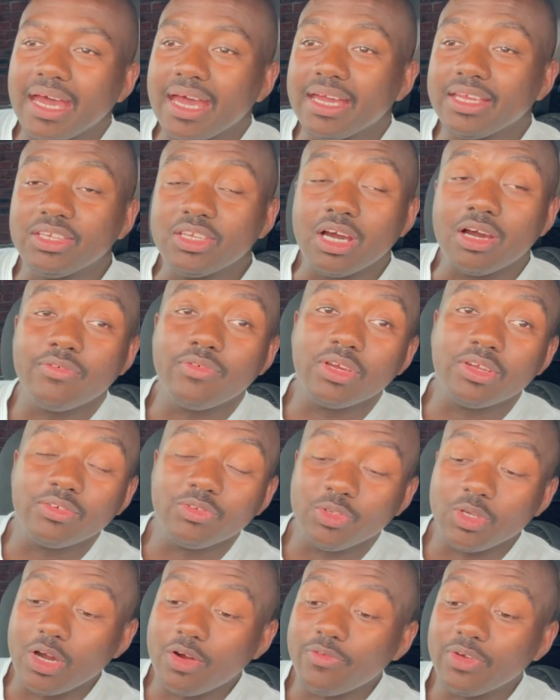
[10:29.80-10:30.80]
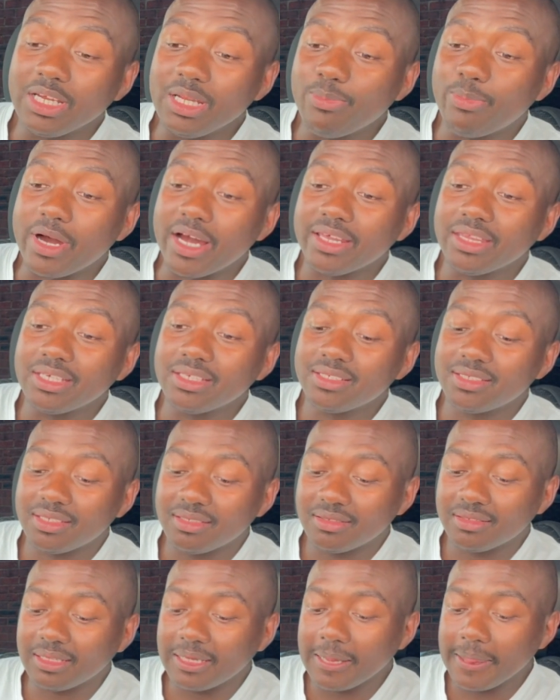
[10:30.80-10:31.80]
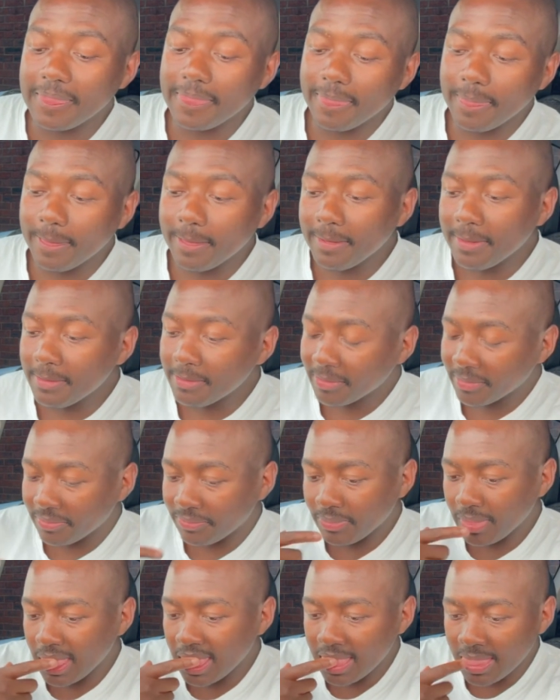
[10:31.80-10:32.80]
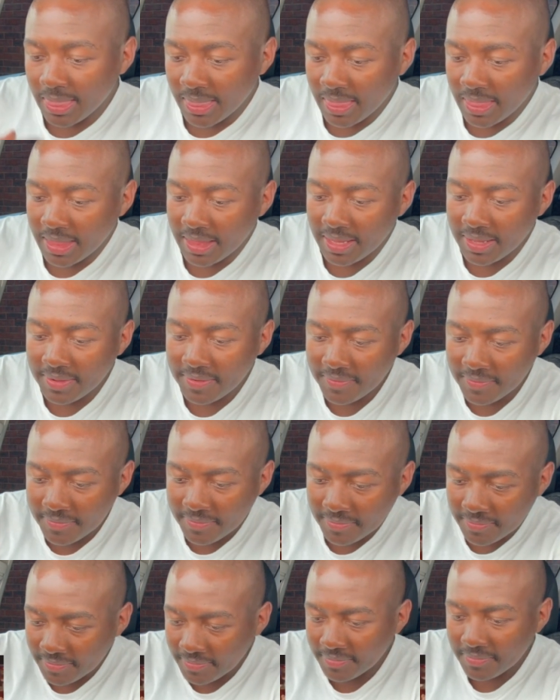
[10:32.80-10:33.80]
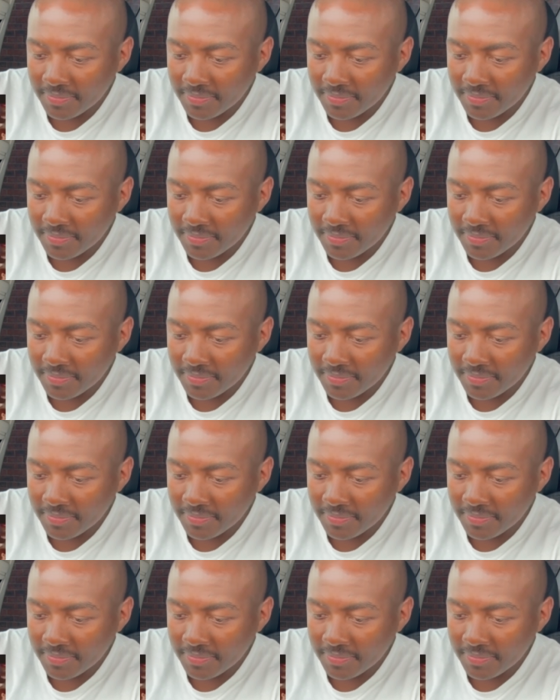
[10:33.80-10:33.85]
The crowd starts to chant for the former president as he leaves the stage, bleeding.